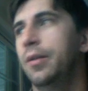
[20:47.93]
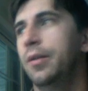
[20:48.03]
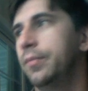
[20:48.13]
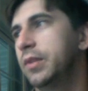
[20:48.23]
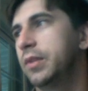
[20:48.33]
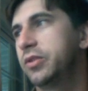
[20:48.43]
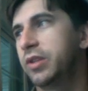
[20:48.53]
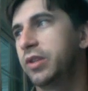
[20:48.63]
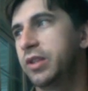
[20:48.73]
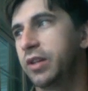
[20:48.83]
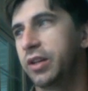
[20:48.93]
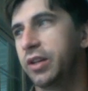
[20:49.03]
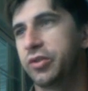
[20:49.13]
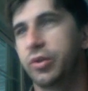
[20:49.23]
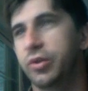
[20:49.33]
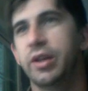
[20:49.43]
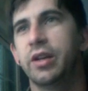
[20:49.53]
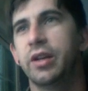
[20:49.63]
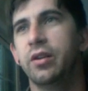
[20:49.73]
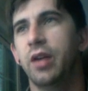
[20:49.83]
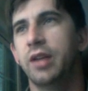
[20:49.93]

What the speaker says: Let's try dunking a tree in here and